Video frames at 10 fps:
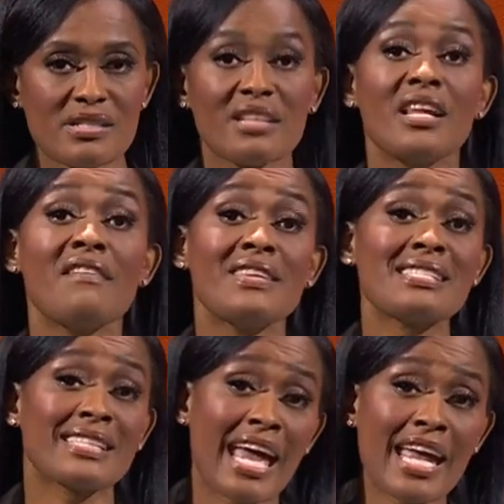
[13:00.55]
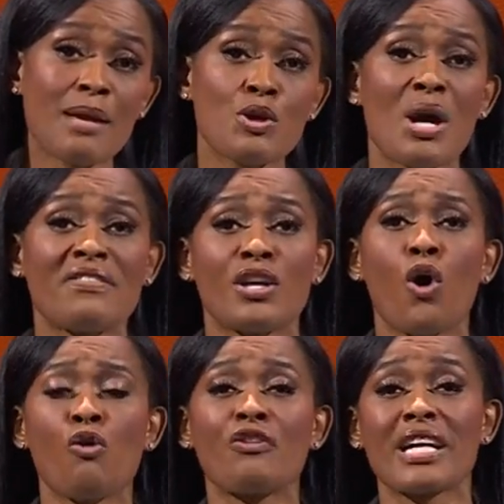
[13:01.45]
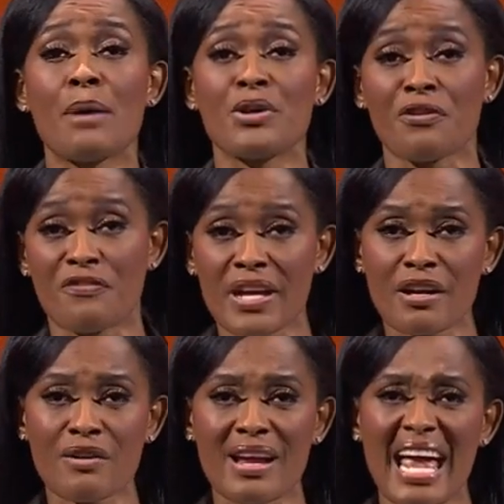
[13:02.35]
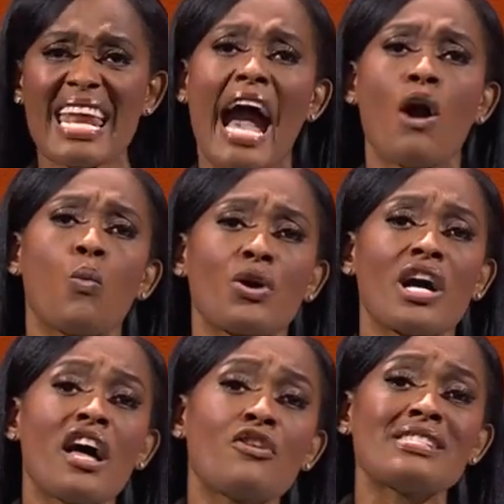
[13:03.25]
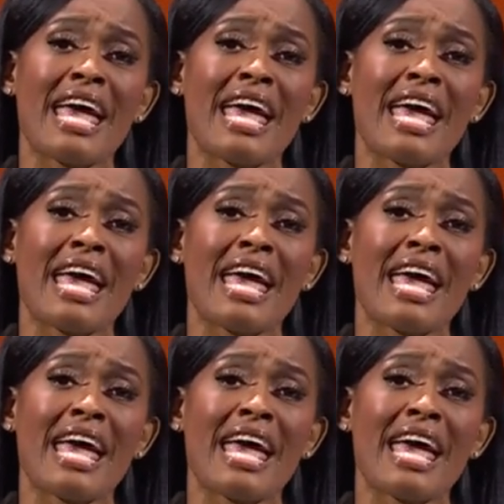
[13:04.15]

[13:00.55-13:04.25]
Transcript: To love this game, you have to overcome your fear and outwork others'